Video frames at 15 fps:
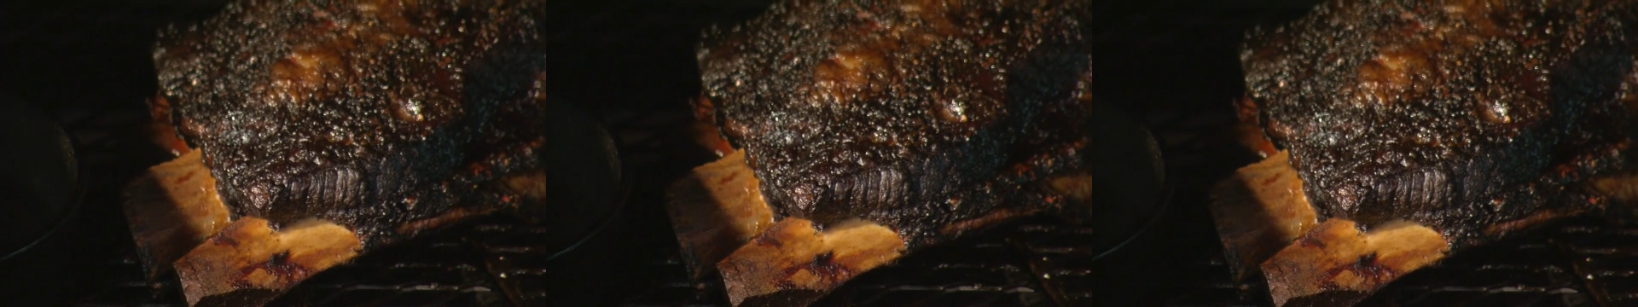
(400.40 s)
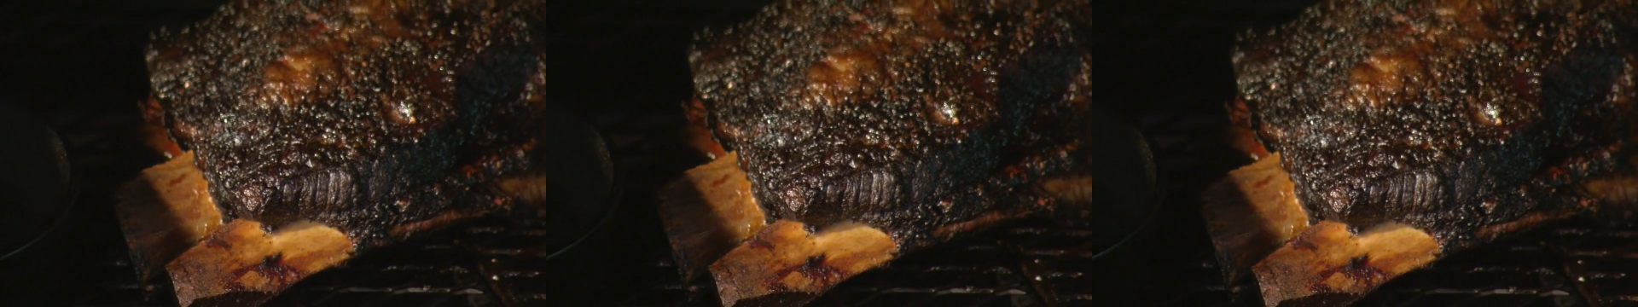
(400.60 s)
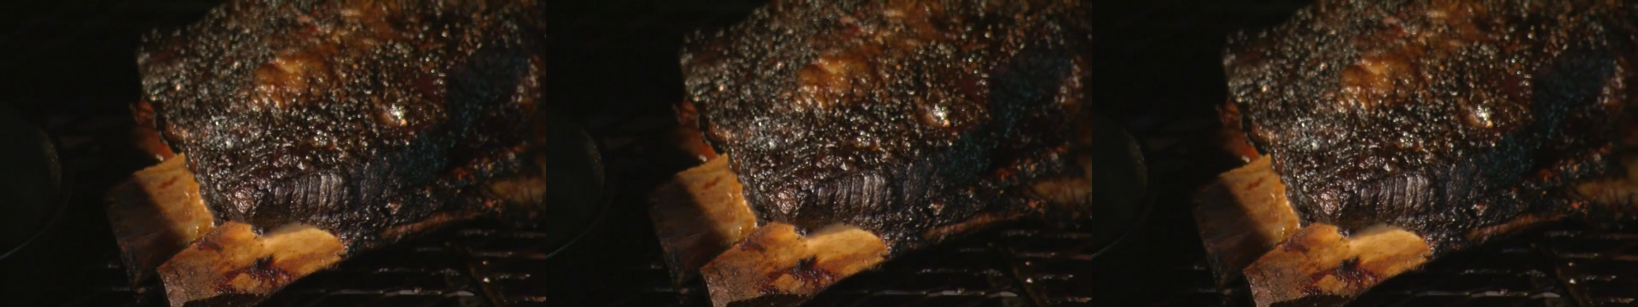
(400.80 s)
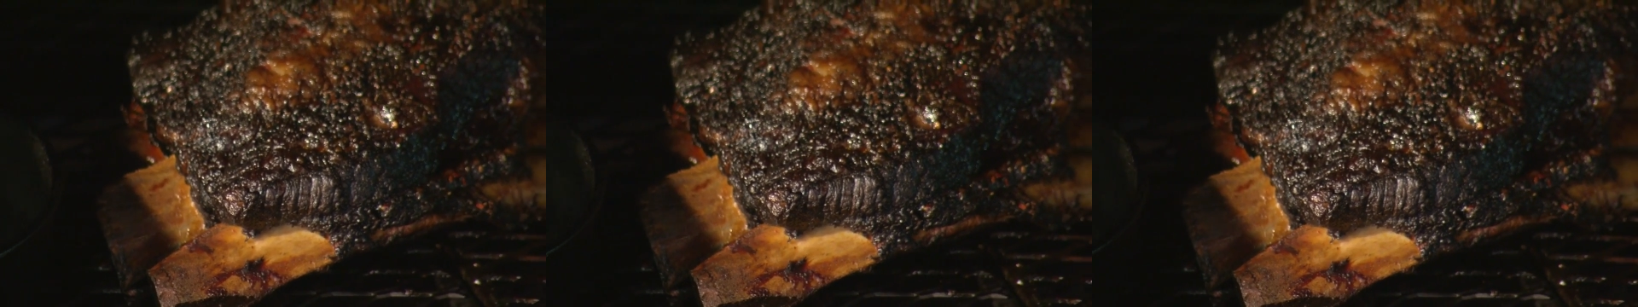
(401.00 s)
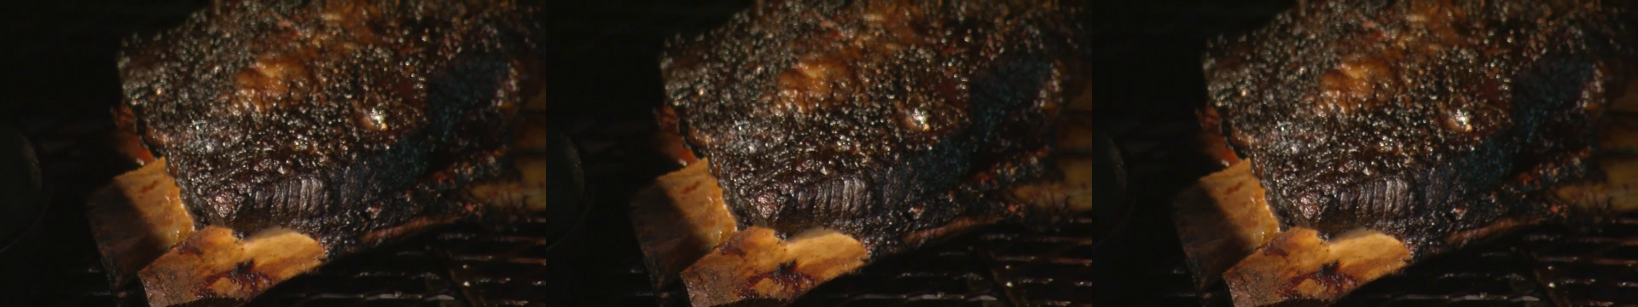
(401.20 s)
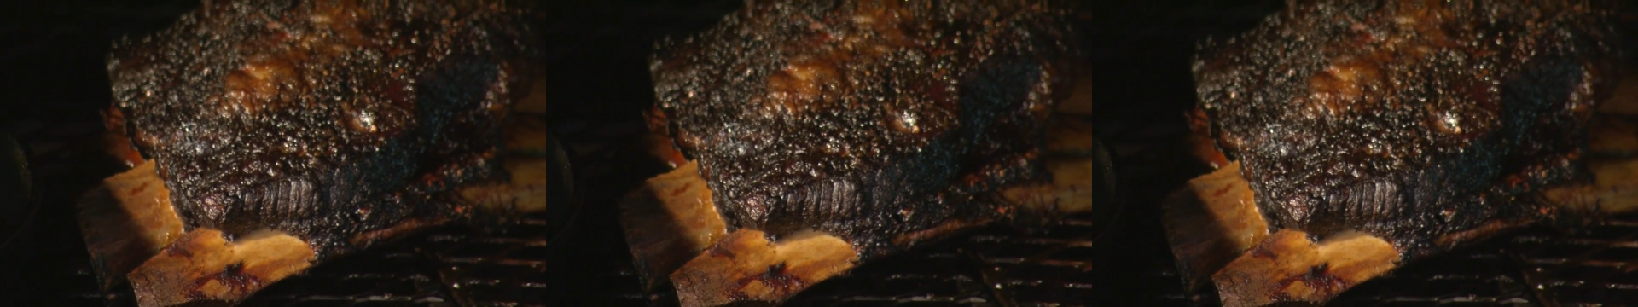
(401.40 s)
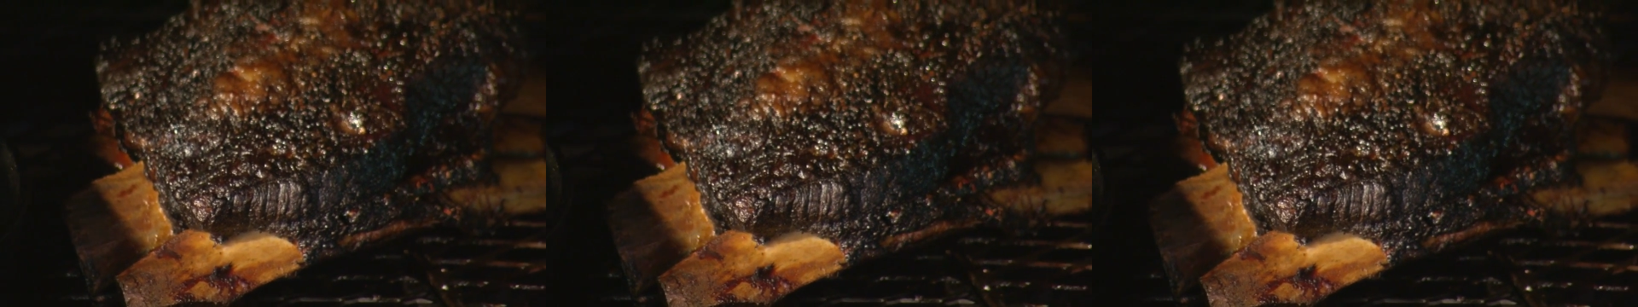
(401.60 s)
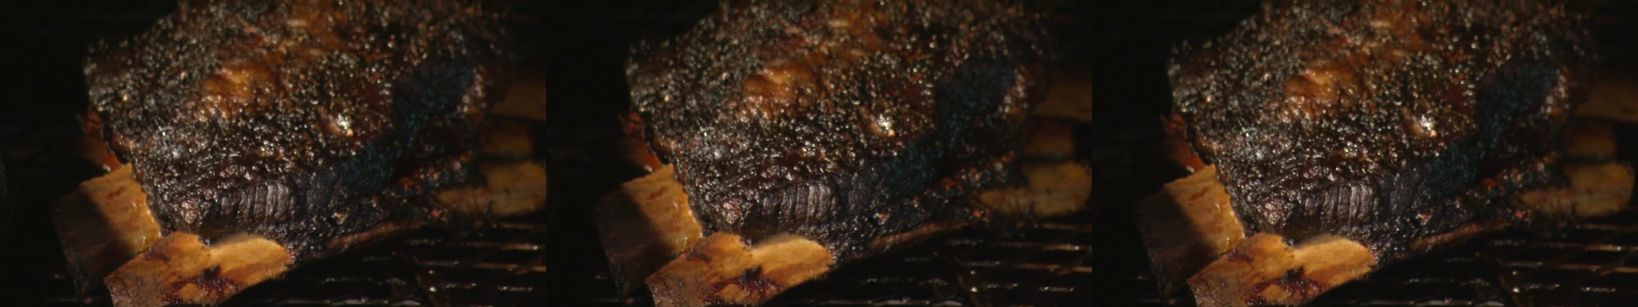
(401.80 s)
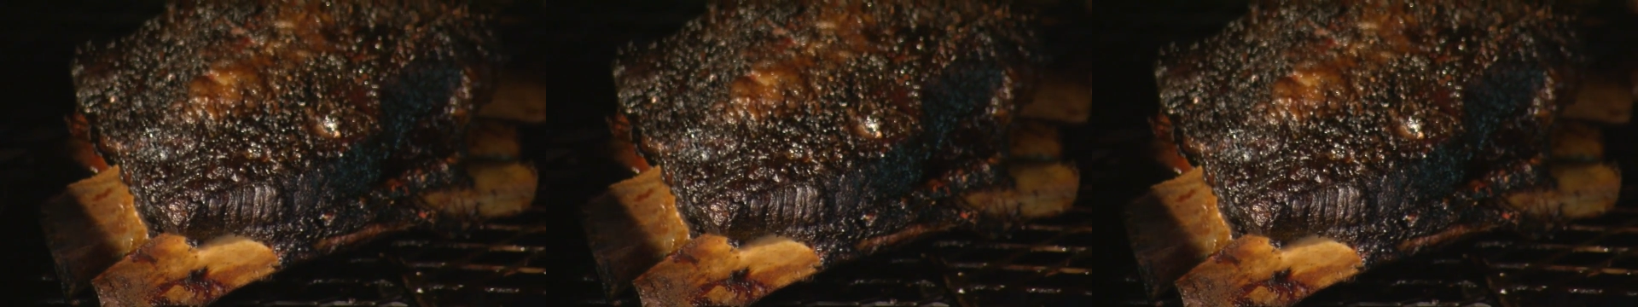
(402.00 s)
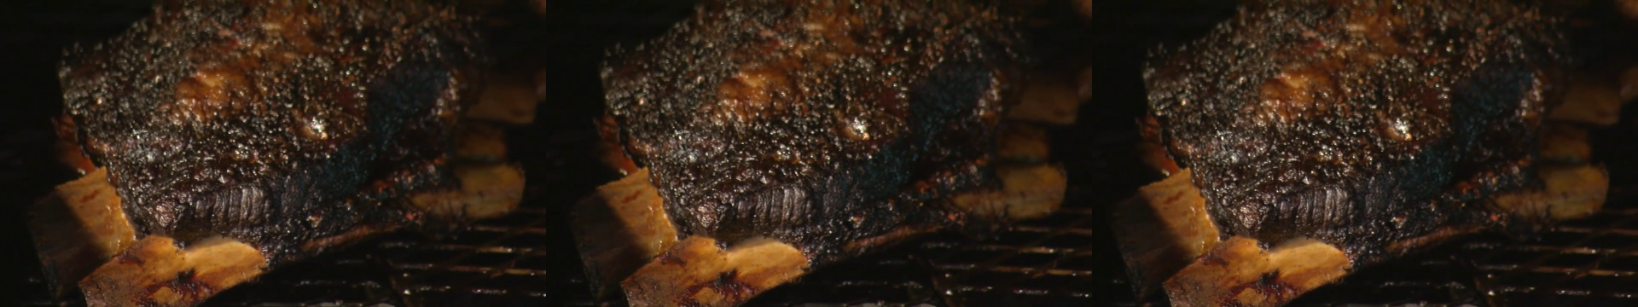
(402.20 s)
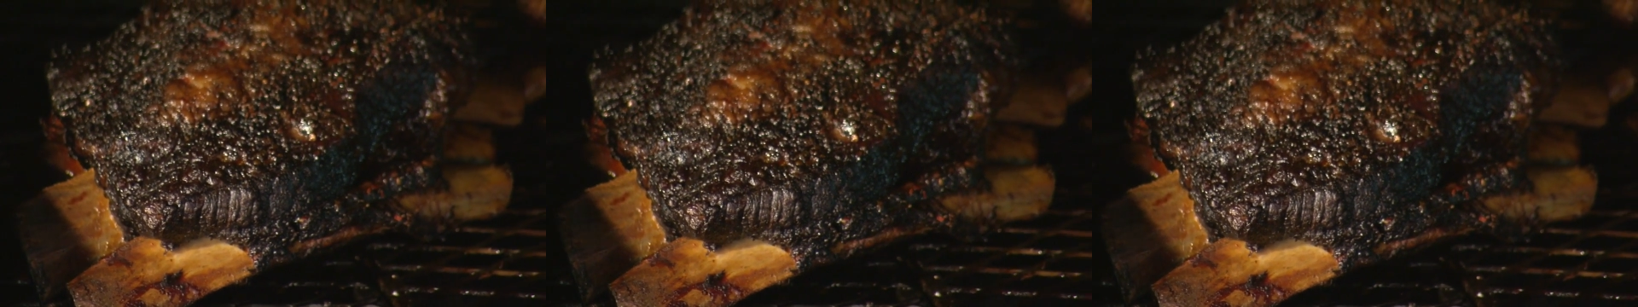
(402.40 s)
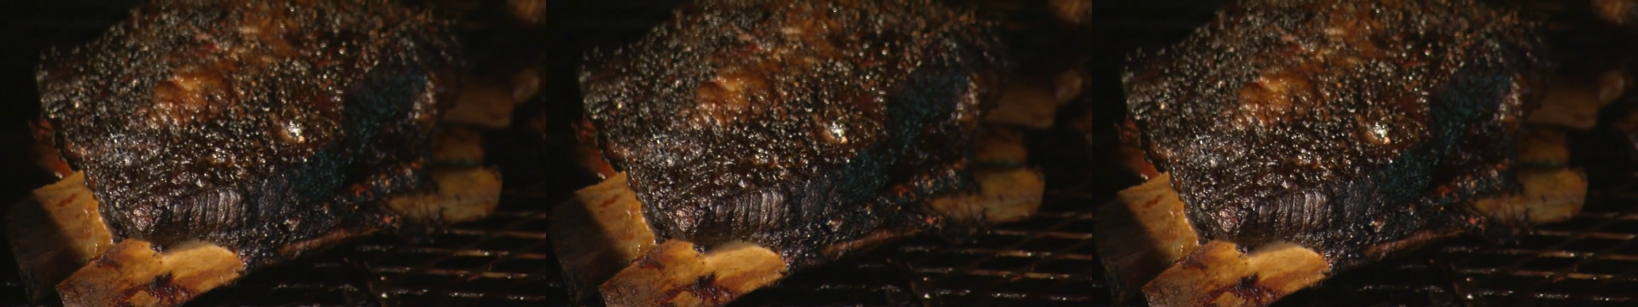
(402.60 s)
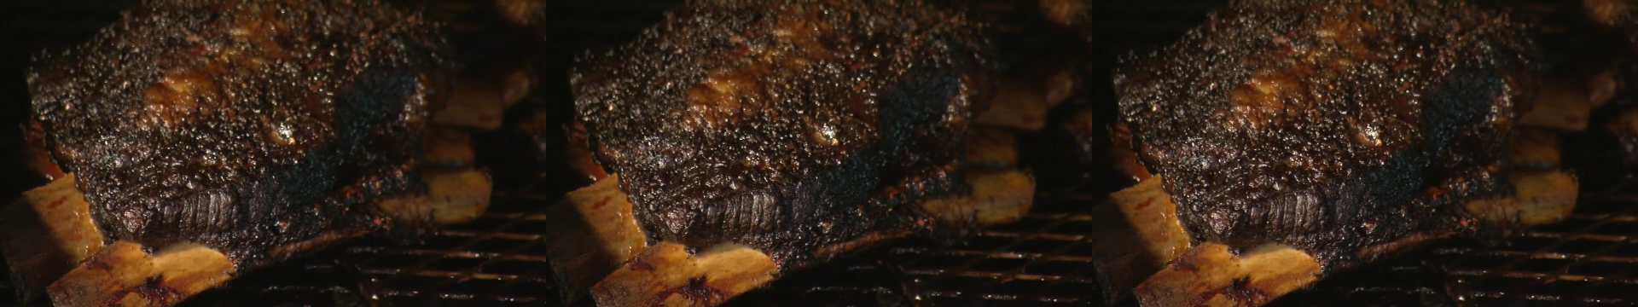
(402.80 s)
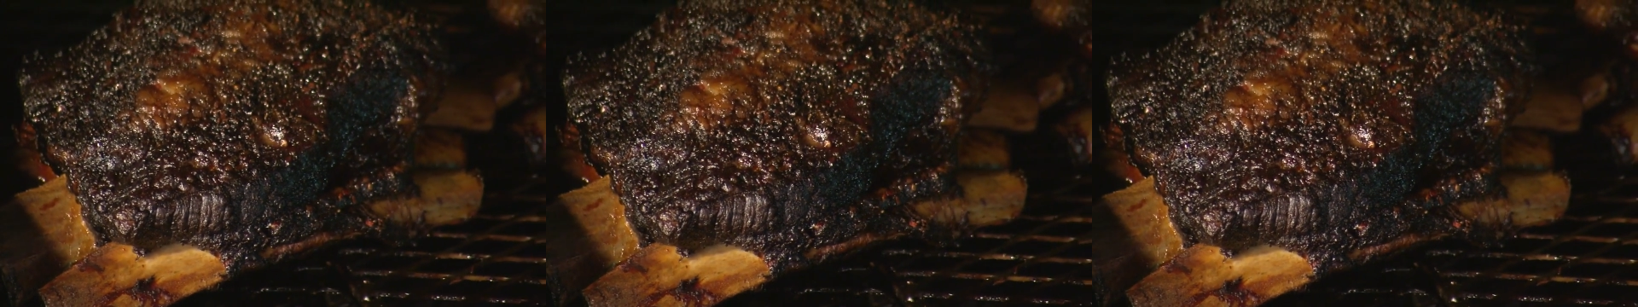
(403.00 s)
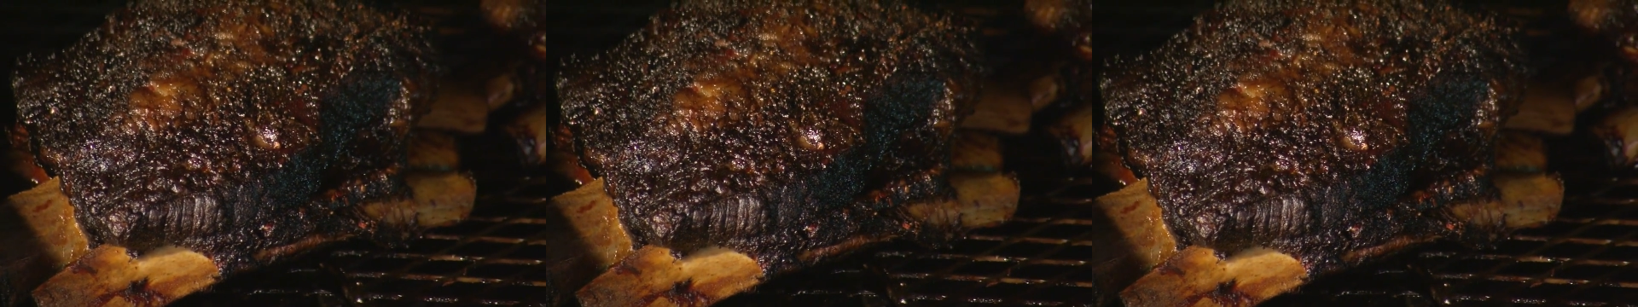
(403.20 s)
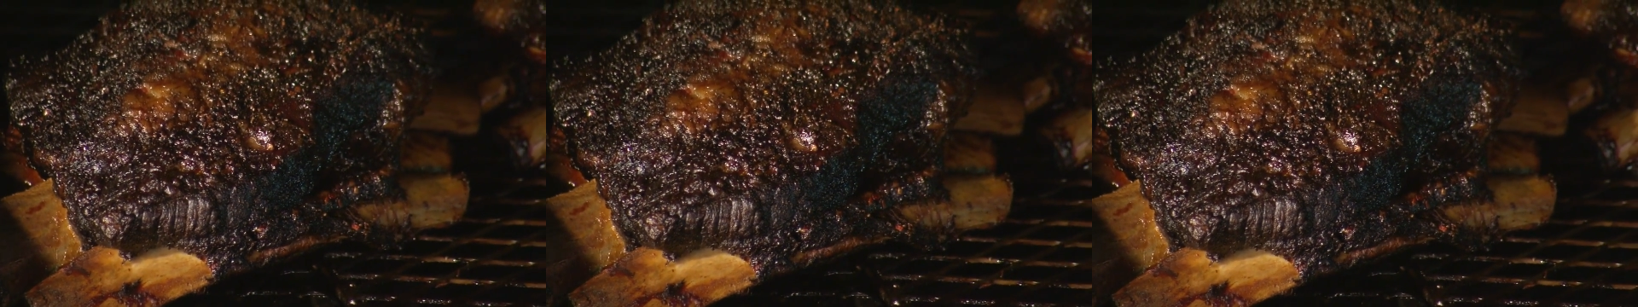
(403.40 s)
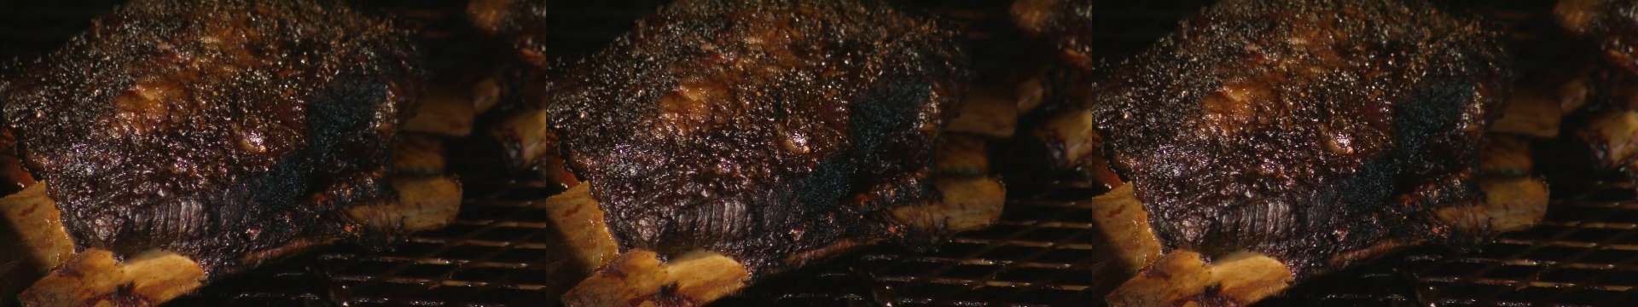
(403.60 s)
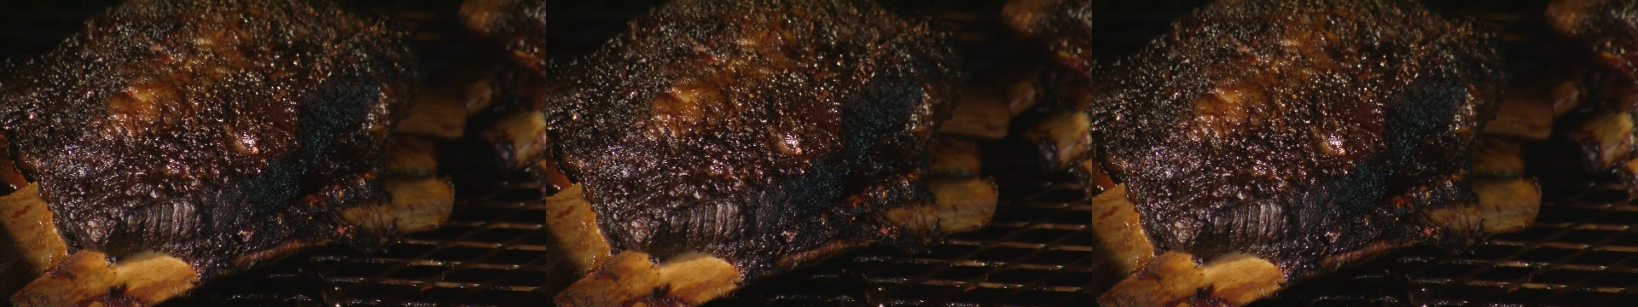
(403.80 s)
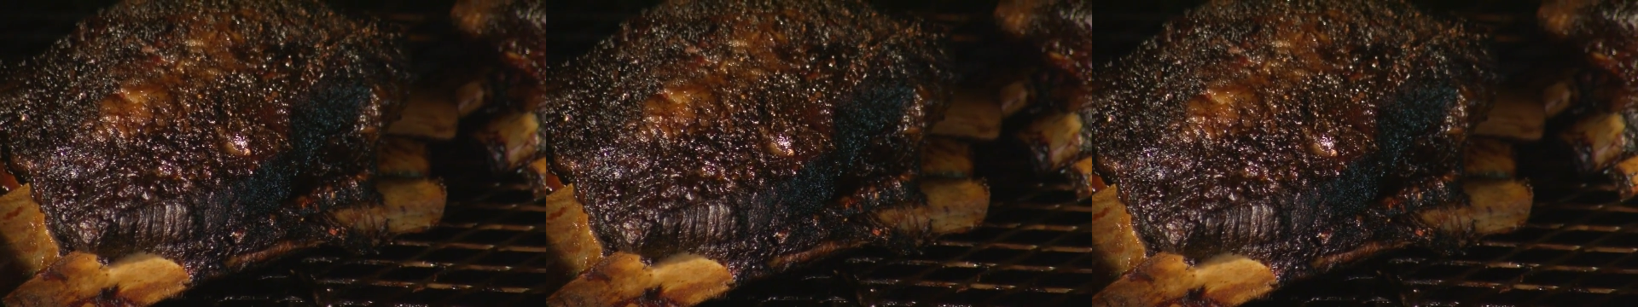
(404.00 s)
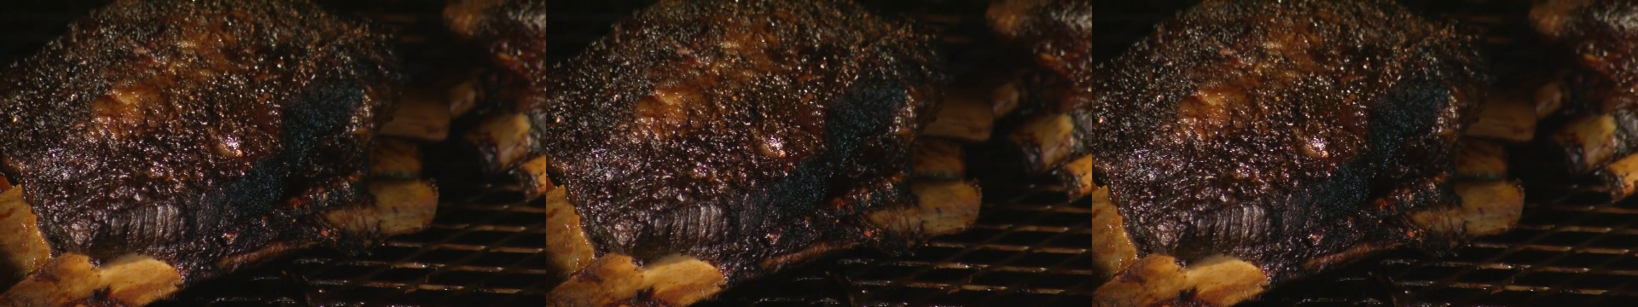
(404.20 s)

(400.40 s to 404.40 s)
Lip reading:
[unreadable: no face in view]